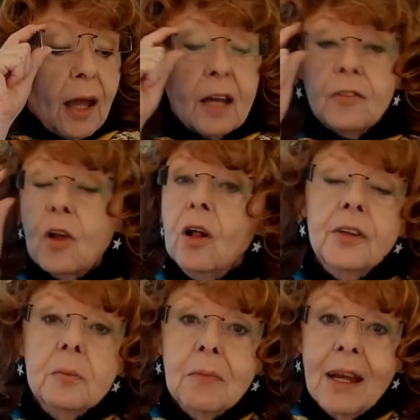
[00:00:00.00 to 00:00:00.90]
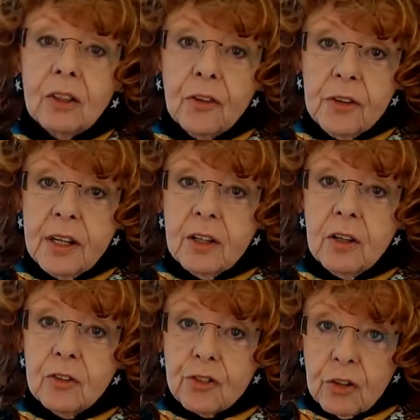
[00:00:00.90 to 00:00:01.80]
And I've called it my
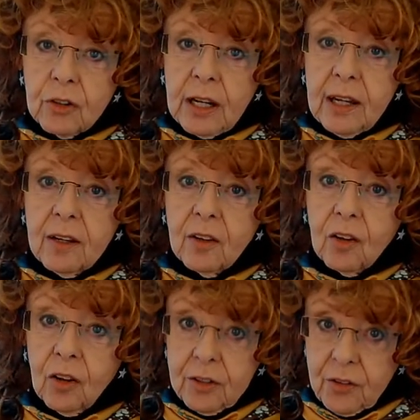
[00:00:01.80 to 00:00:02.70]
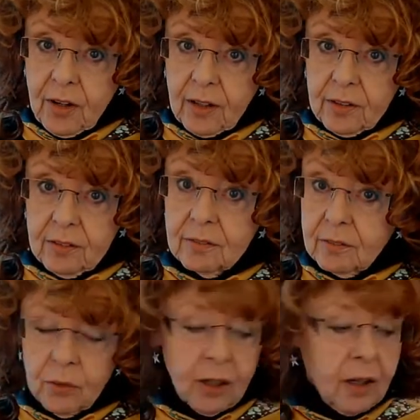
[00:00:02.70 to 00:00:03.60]
learning journey contract,
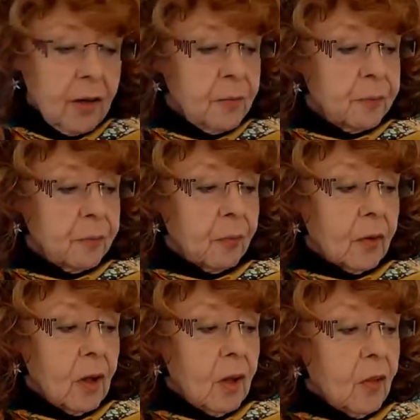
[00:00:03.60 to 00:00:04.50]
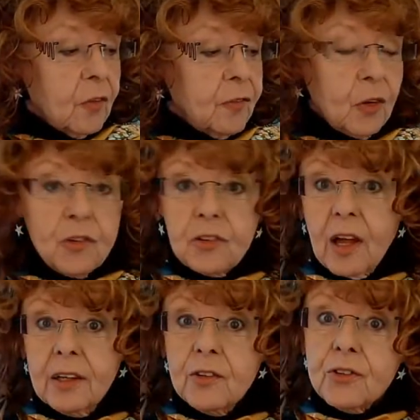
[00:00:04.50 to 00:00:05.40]
okay? The first
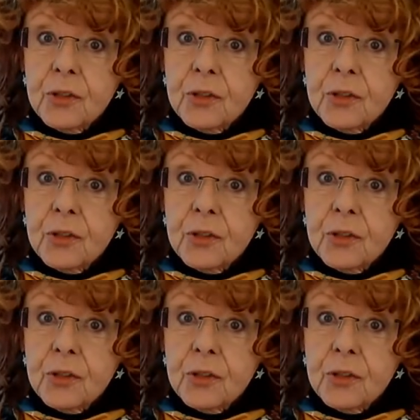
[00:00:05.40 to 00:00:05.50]
line is